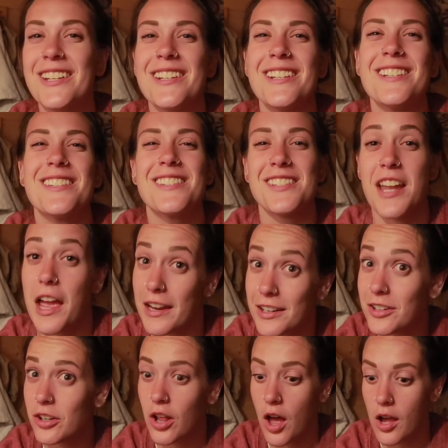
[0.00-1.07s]
It's nine
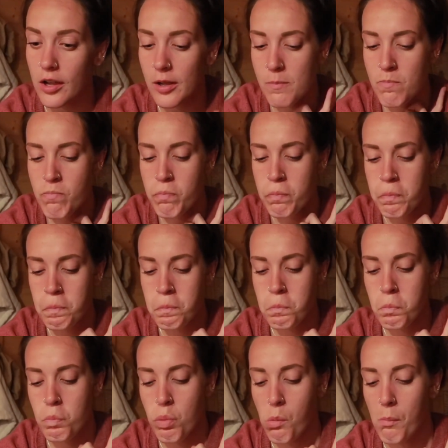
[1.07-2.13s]
o'clock.
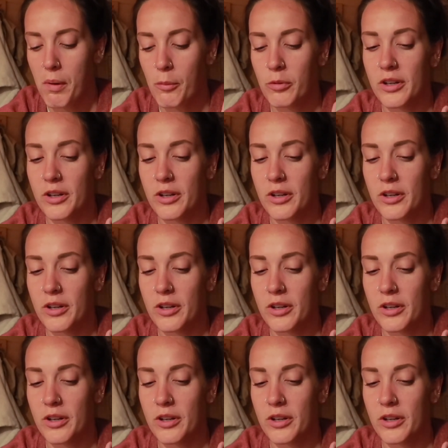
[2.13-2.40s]
But